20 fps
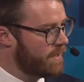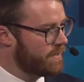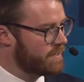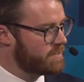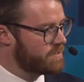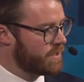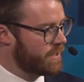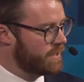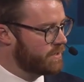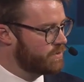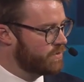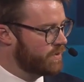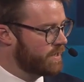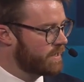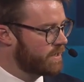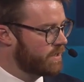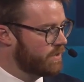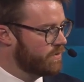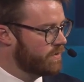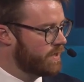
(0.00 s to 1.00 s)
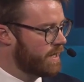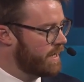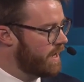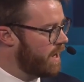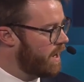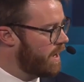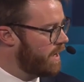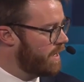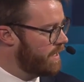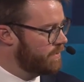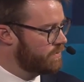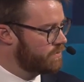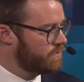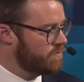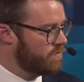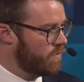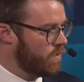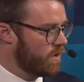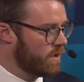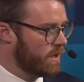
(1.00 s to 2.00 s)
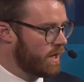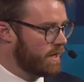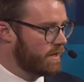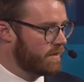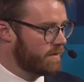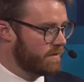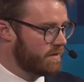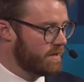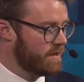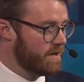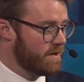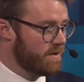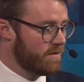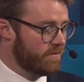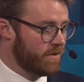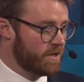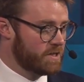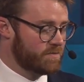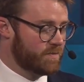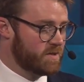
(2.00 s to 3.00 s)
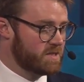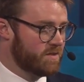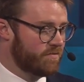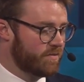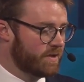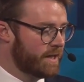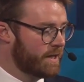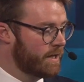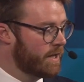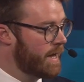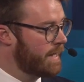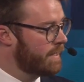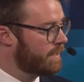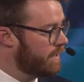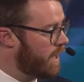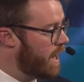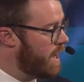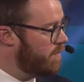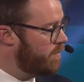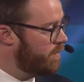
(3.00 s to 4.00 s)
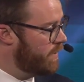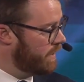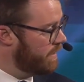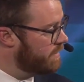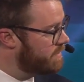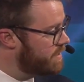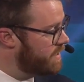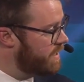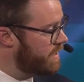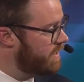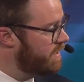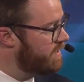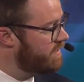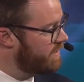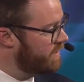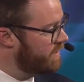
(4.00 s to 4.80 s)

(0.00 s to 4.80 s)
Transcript: That's starting to include AI into more very specifically liability.